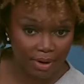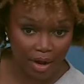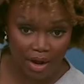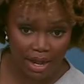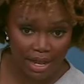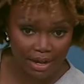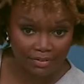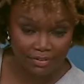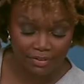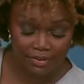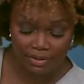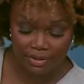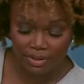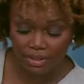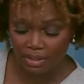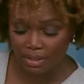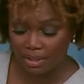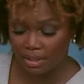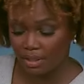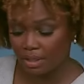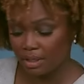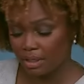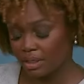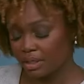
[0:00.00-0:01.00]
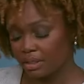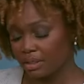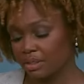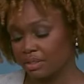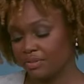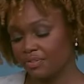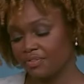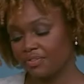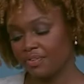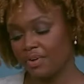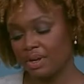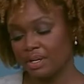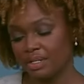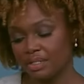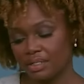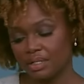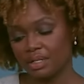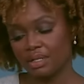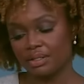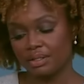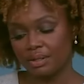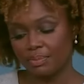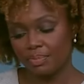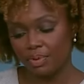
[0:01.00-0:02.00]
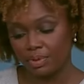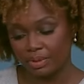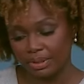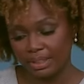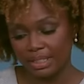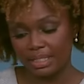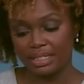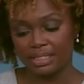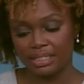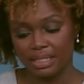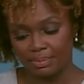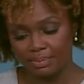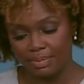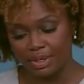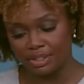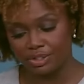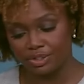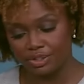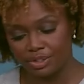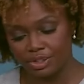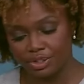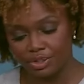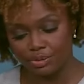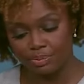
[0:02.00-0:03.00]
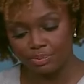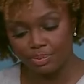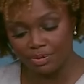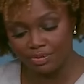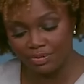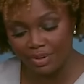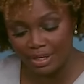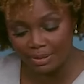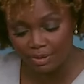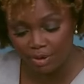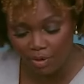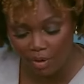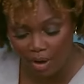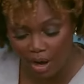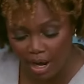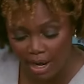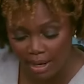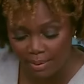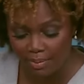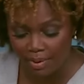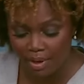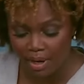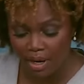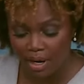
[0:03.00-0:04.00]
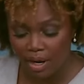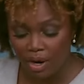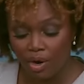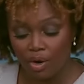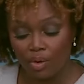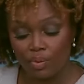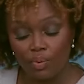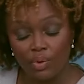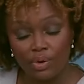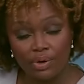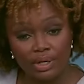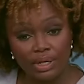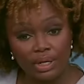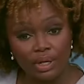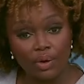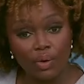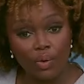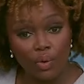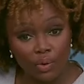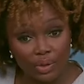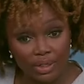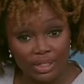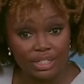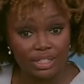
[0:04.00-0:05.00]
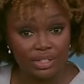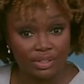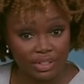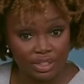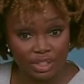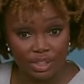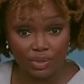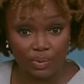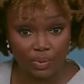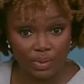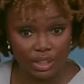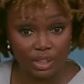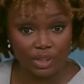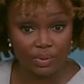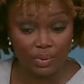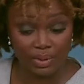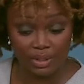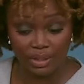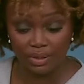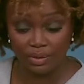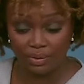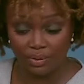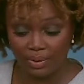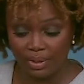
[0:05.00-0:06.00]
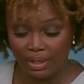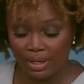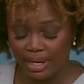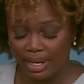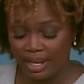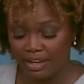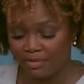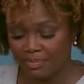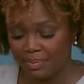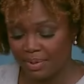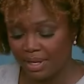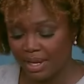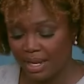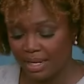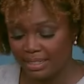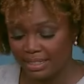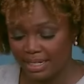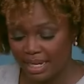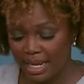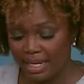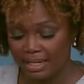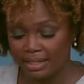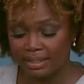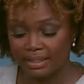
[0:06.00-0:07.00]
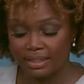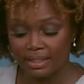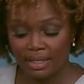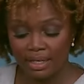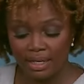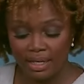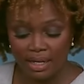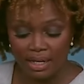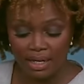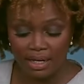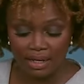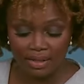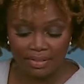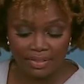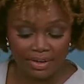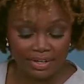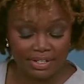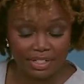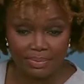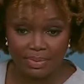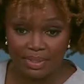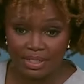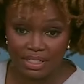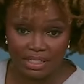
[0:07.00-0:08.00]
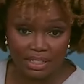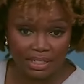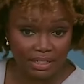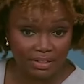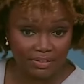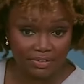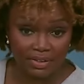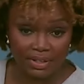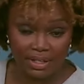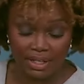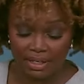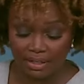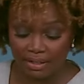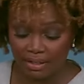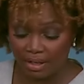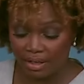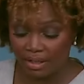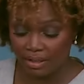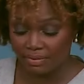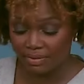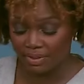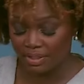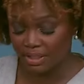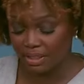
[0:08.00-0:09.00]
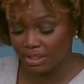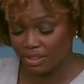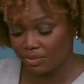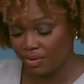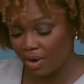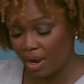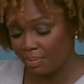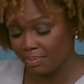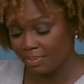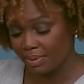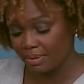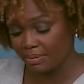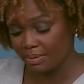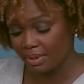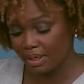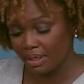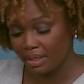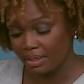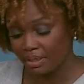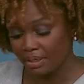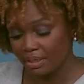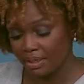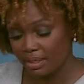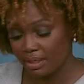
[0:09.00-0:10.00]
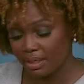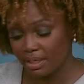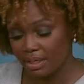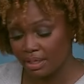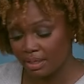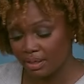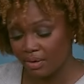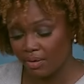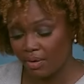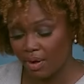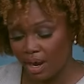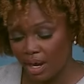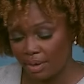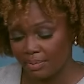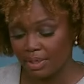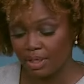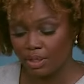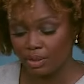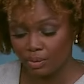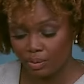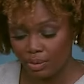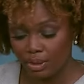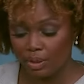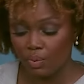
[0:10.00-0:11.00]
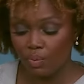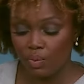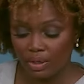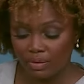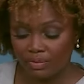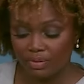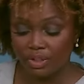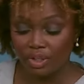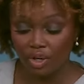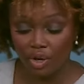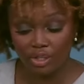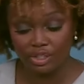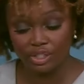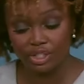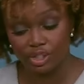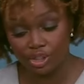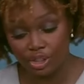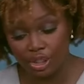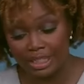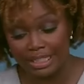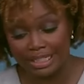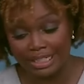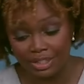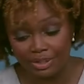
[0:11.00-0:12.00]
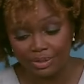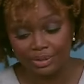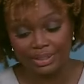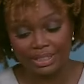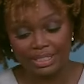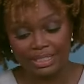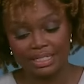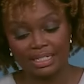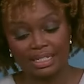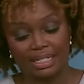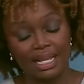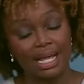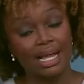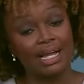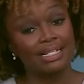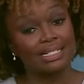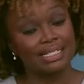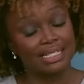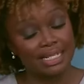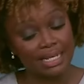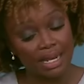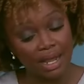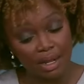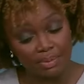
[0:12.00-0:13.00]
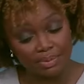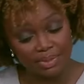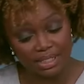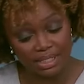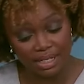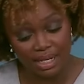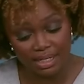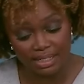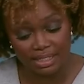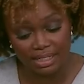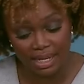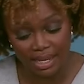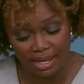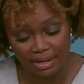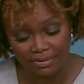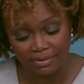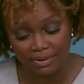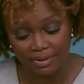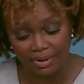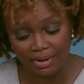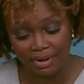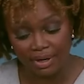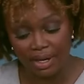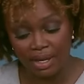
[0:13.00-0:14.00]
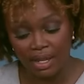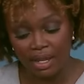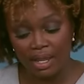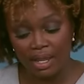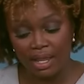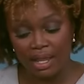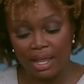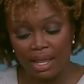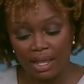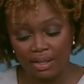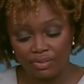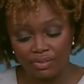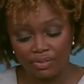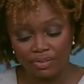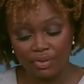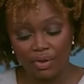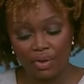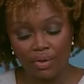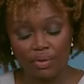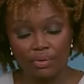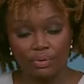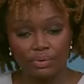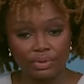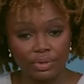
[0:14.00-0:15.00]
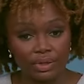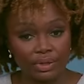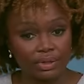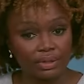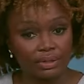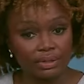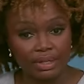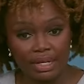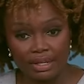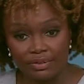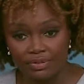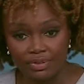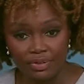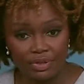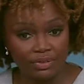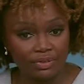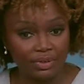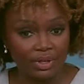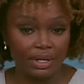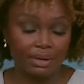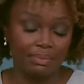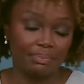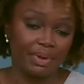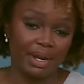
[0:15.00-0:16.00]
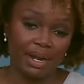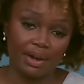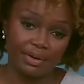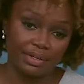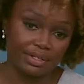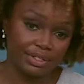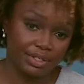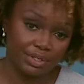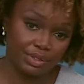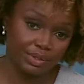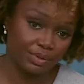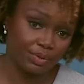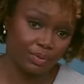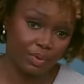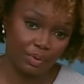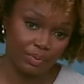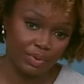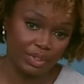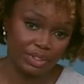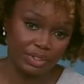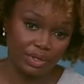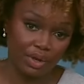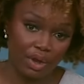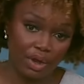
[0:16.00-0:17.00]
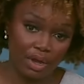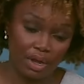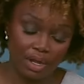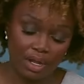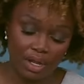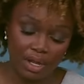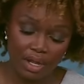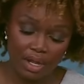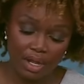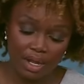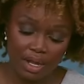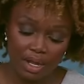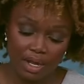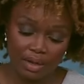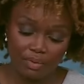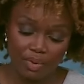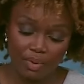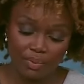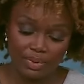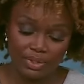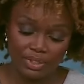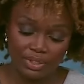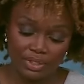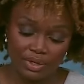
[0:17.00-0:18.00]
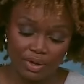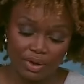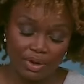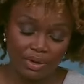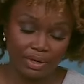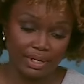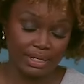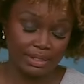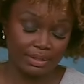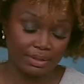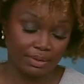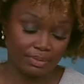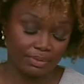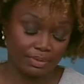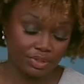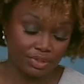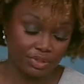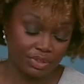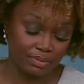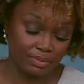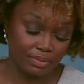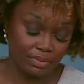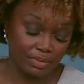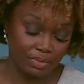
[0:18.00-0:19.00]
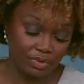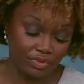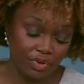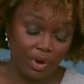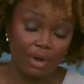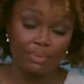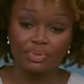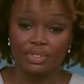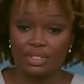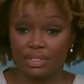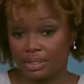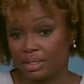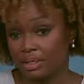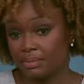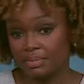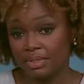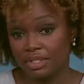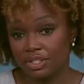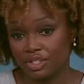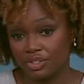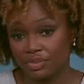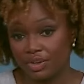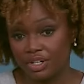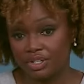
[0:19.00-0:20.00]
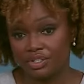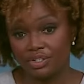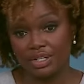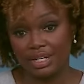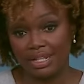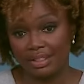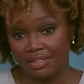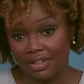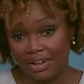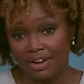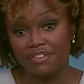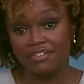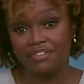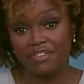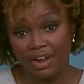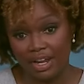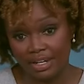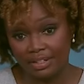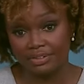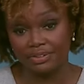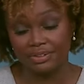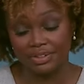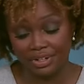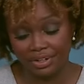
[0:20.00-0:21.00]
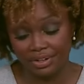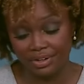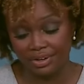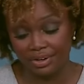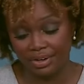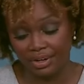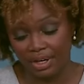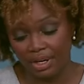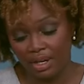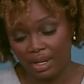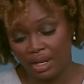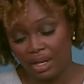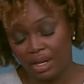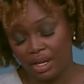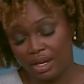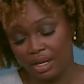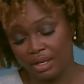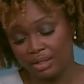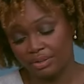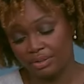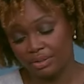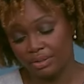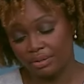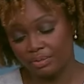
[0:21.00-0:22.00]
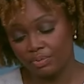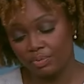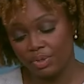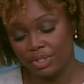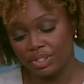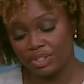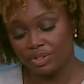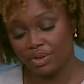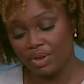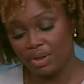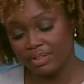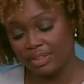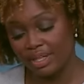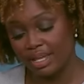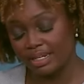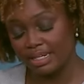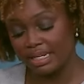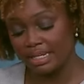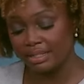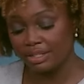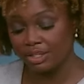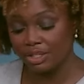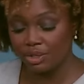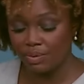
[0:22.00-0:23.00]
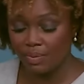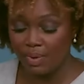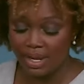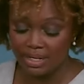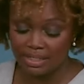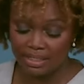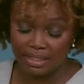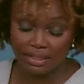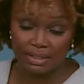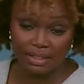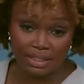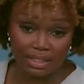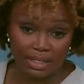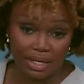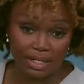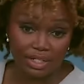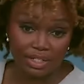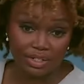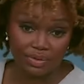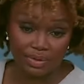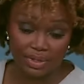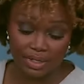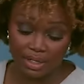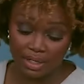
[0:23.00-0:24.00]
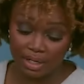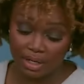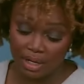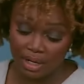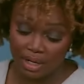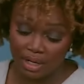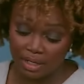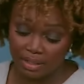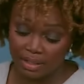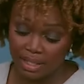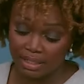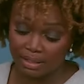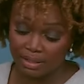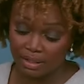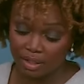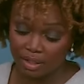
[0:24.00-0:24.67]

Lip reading: efforts to fund the police and measures to prevent crime are working. According to this 2023 FBI data, there has been significant, obviously, drop in crime, including one of the largest yearly declines in homicides ever. And so, look, if you even compare it to what we saw in the Trump's administration in their final year, we saw that in the U.S. and this country, that the